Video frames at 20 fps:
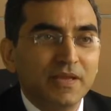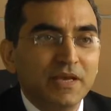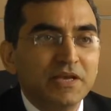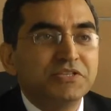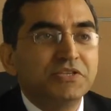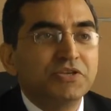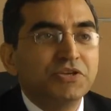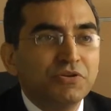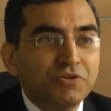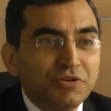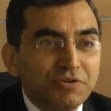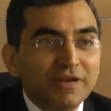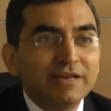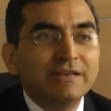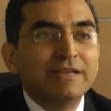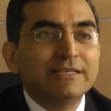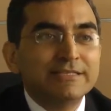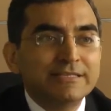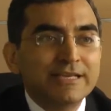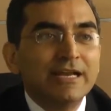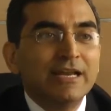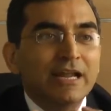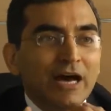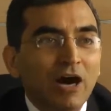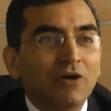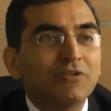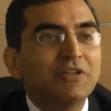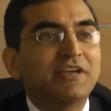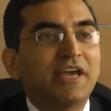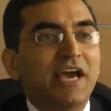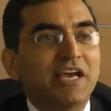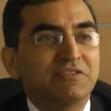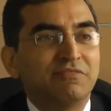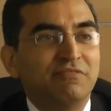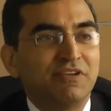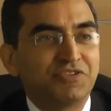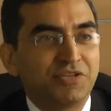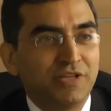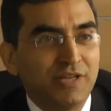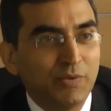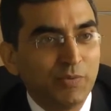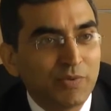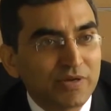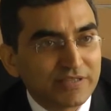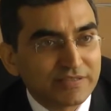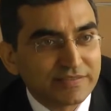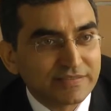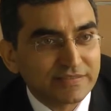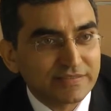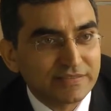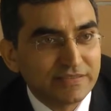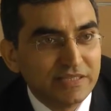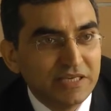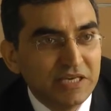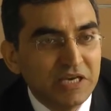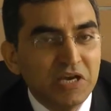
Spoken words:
So you need to understand how the cash flow actually works.